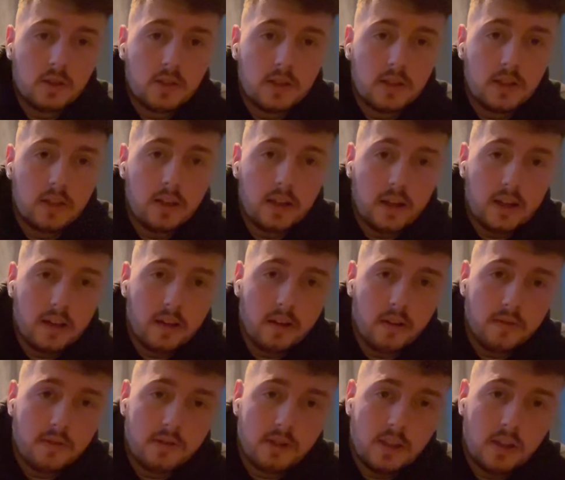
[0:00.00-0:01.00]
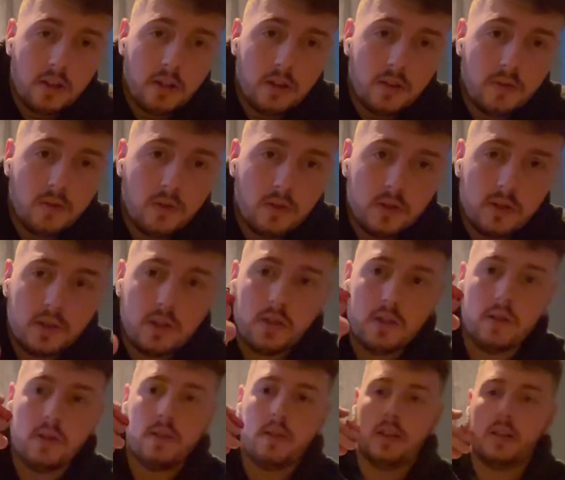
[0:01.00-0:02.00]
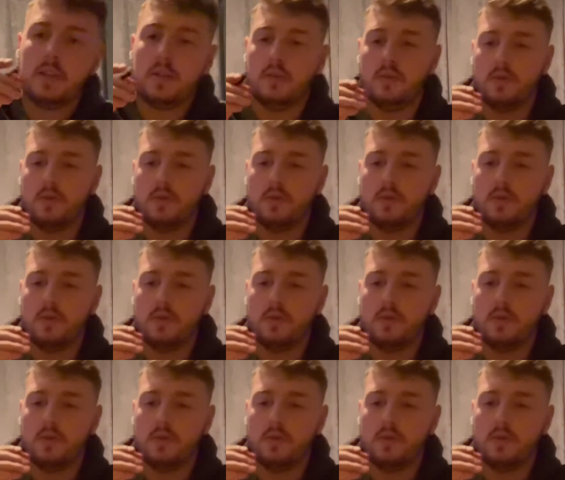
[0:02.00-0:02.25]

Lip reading: see there, you've seen on the other ones, nice little